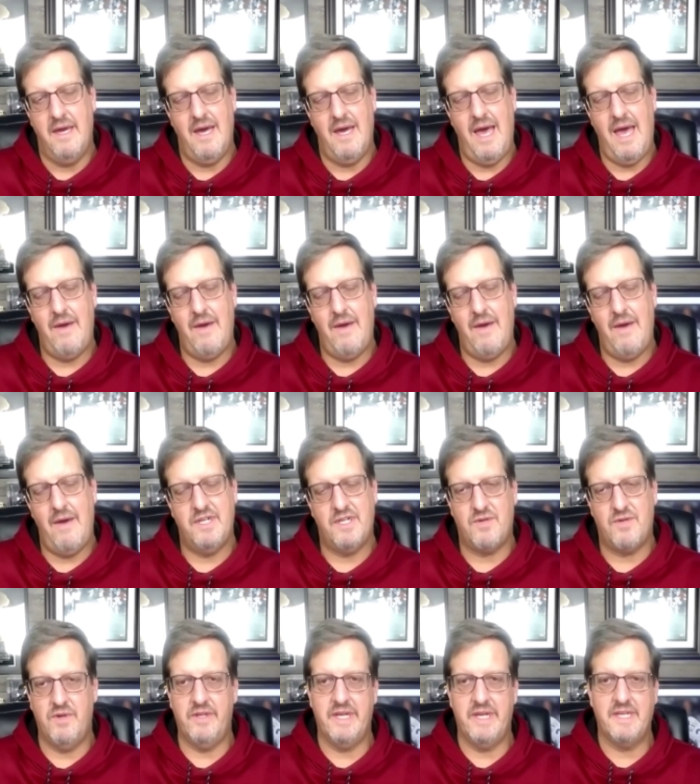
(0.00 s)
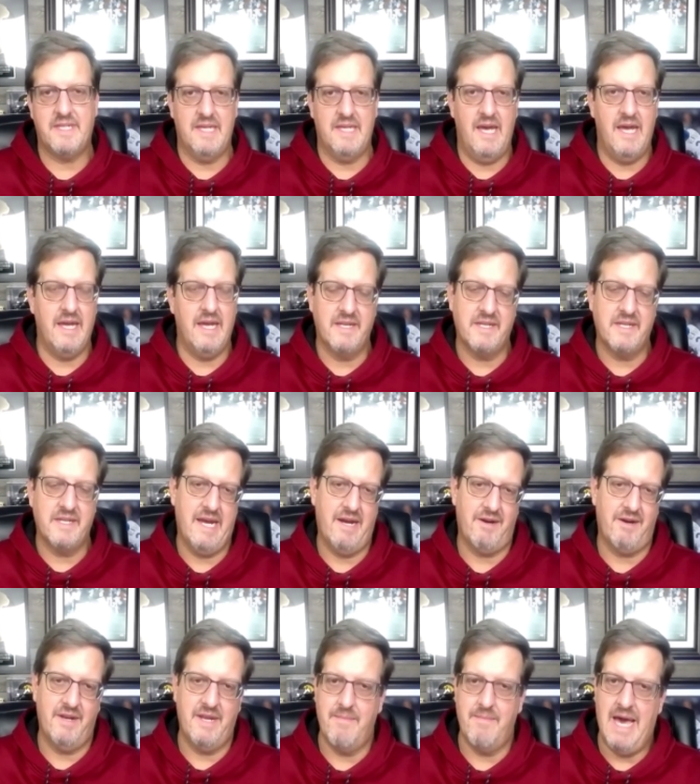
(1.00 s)
Yeah, I would just really say
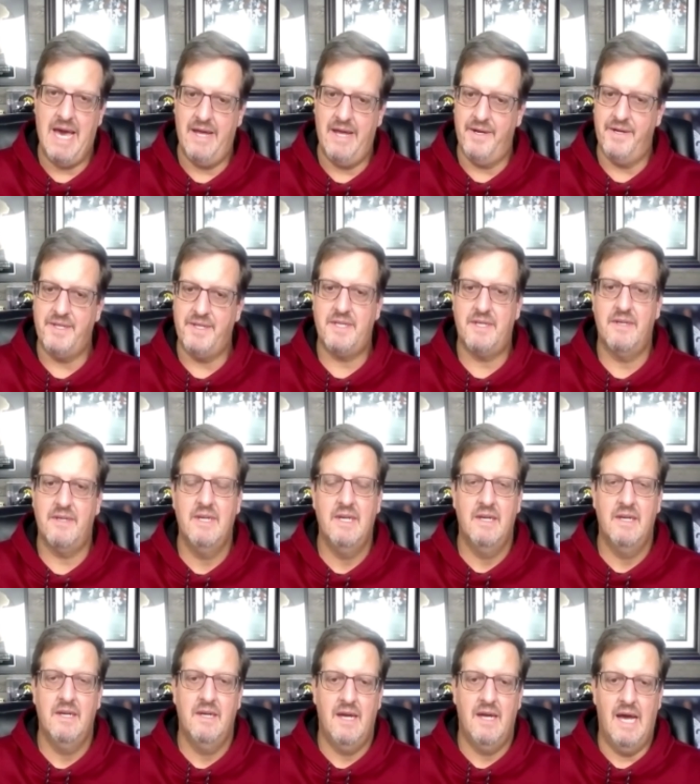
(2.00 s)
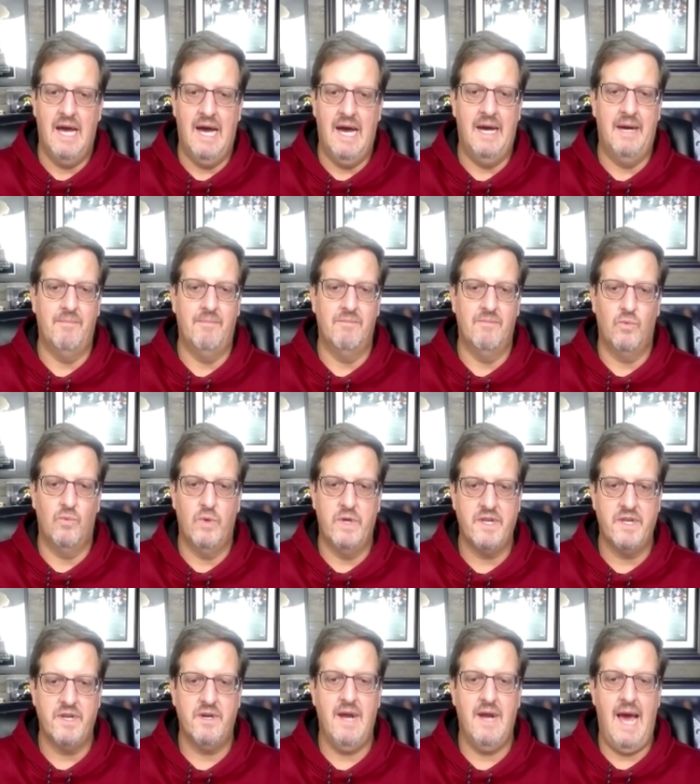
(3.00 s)
integrity matters. Um,
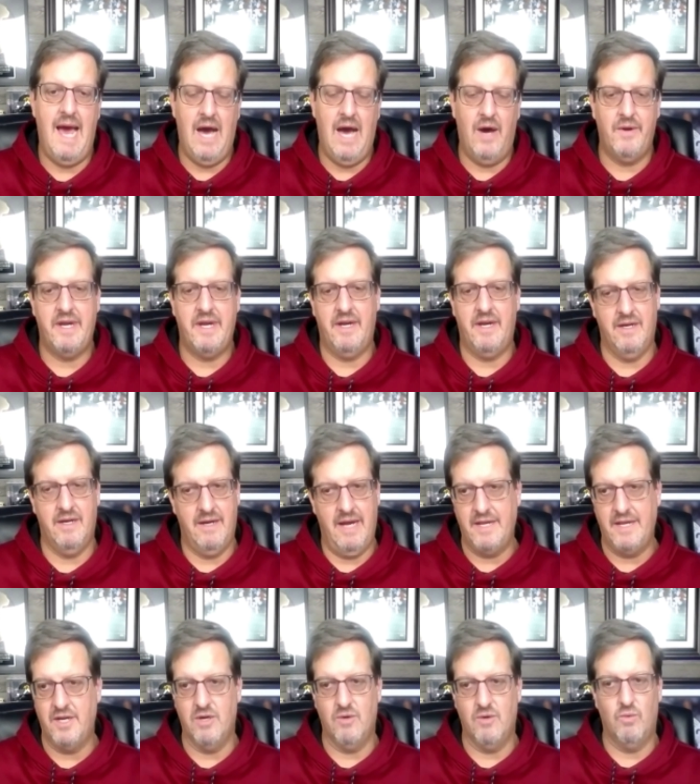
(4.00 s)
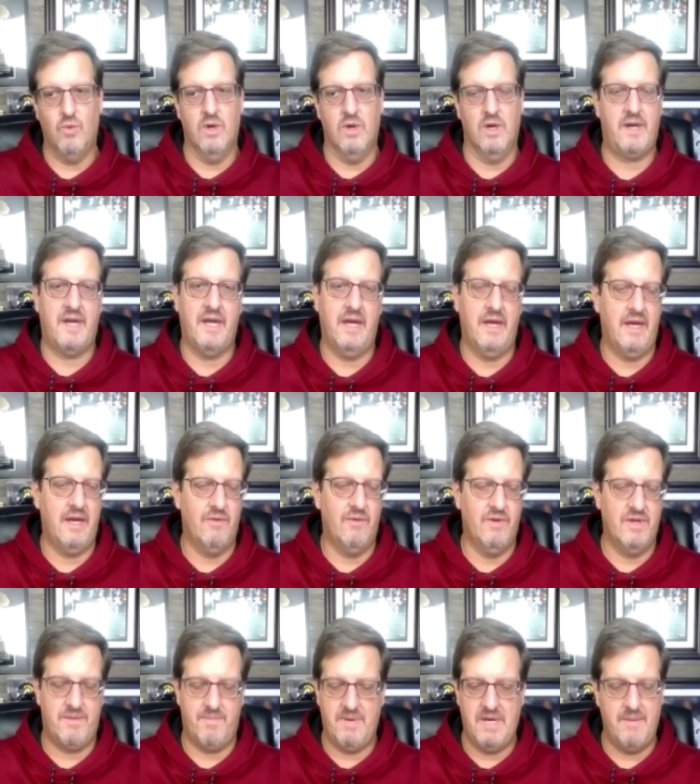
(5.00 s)
when you're out here and you're working
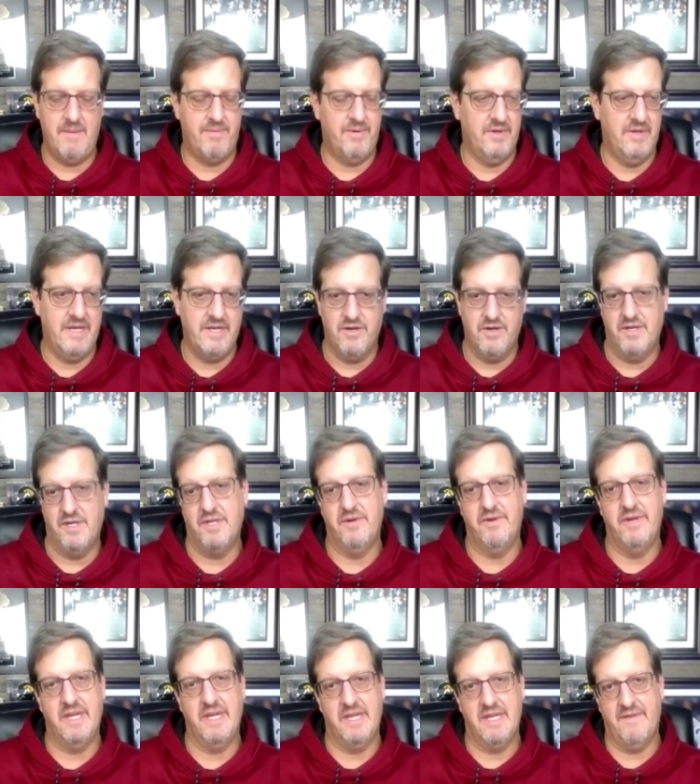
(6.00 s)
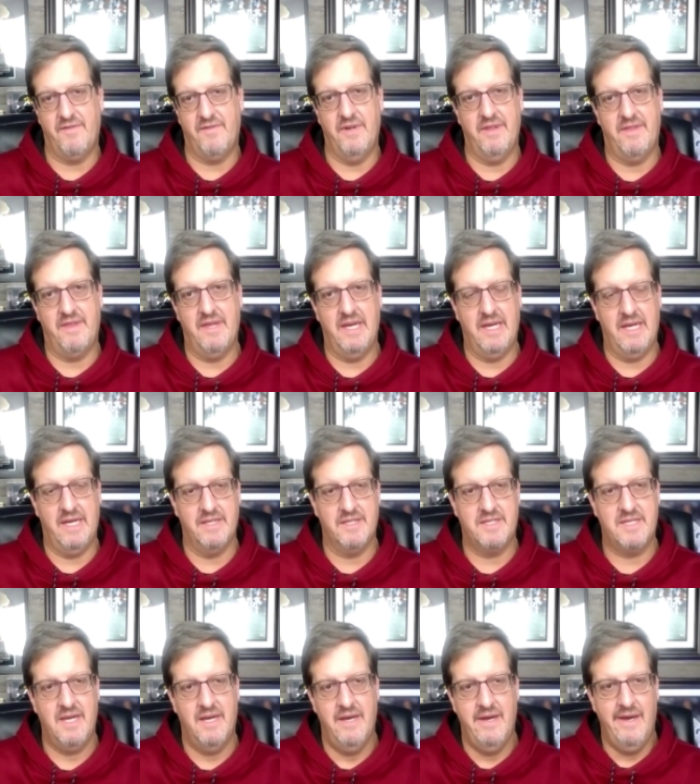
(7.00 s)
with people and you're doing different
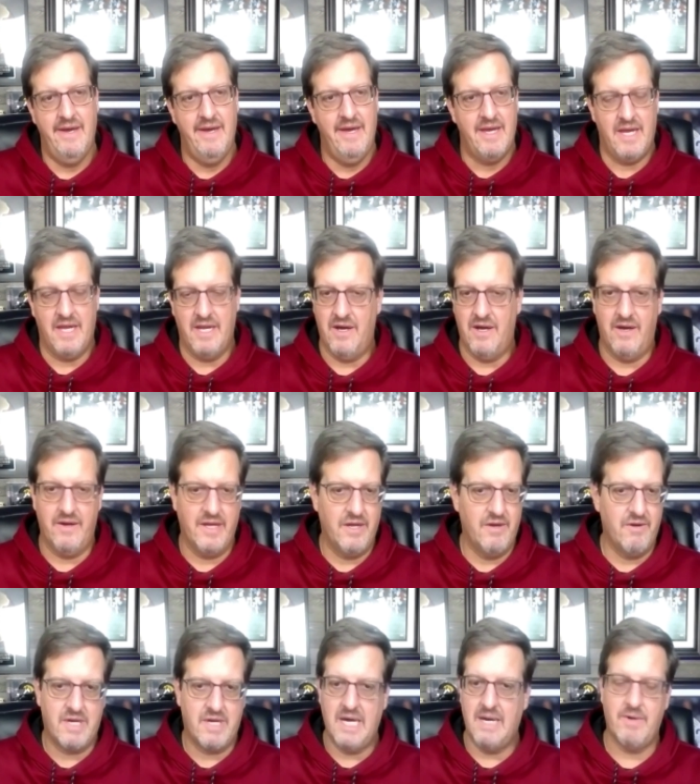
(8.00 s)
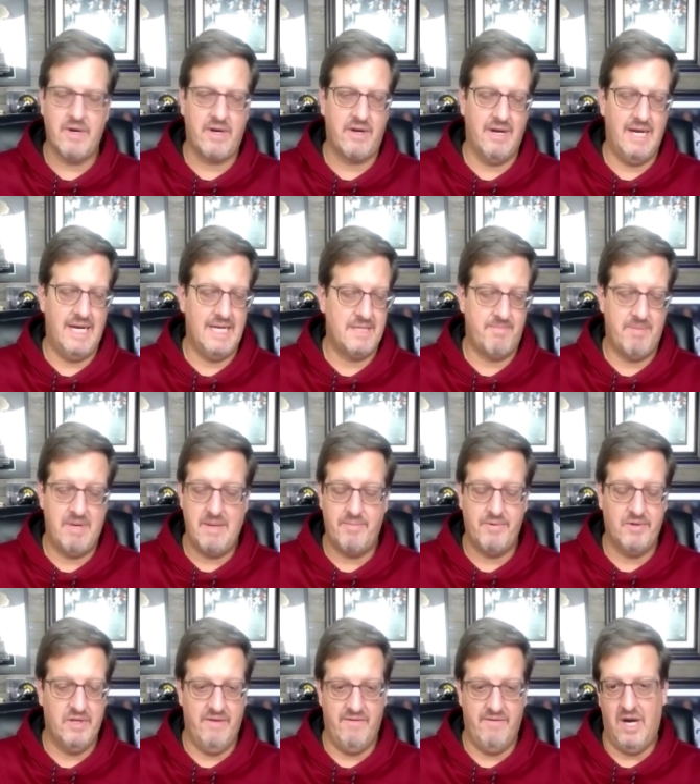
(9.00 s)
things, you know, you come across
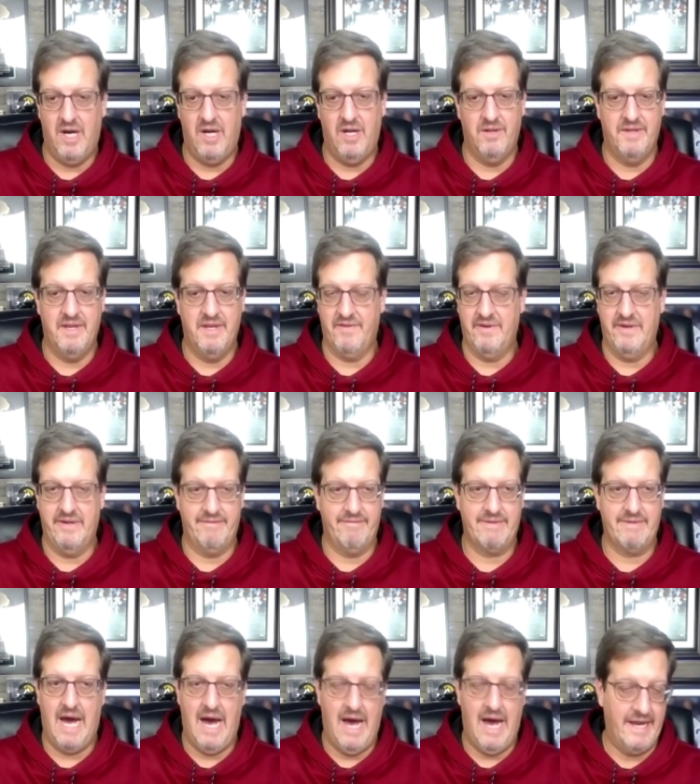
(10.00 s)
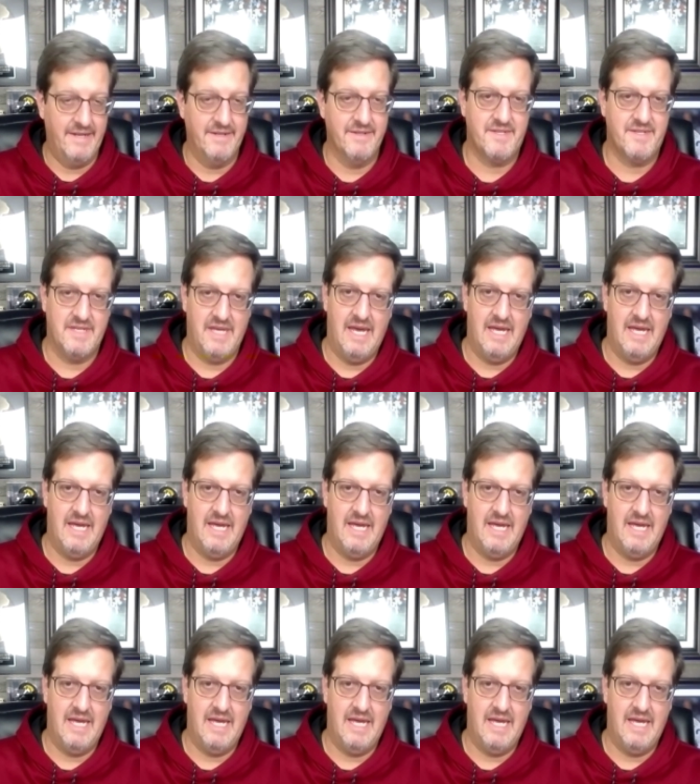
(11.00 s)
people of all different kinds.